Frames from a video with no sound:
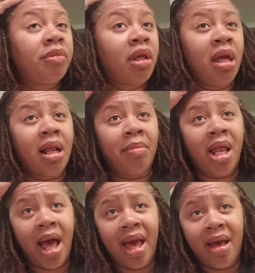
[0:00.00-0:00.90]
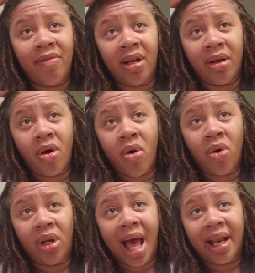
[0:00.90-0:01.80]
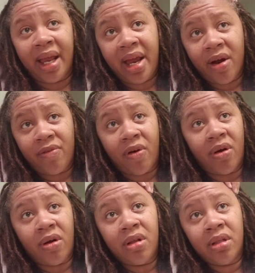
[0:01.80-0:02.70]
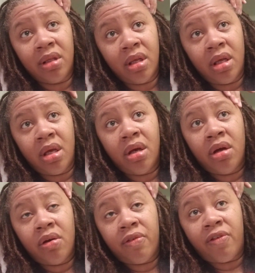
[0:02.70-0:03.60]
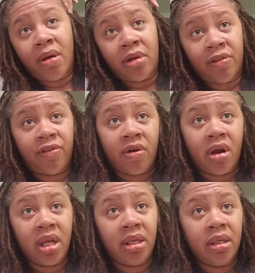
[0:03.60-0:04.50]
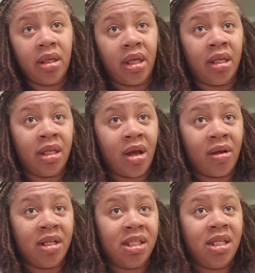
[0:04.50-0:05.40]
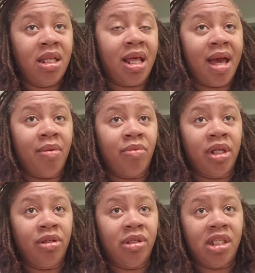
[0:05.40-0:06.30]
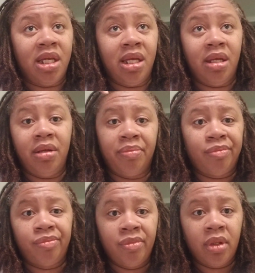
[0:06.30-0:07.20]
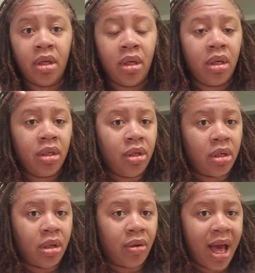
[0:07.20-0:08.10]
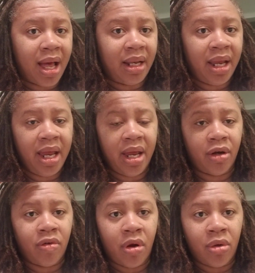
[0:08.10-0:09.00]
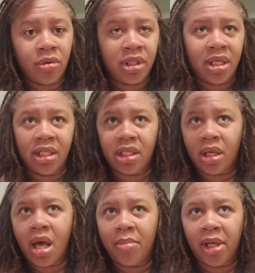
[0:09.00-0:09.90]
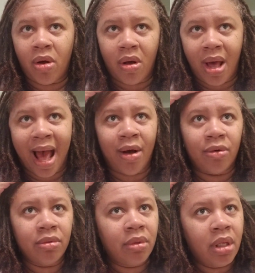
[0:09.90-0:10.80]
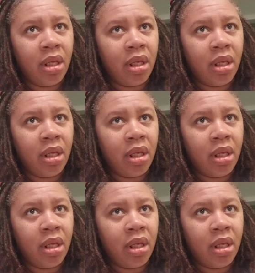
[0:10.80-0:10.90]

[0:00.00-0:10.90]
and I'm not having a whole lot of hair fall from the front. And y'all can see that when you see, how the hair grows and it's coming all out,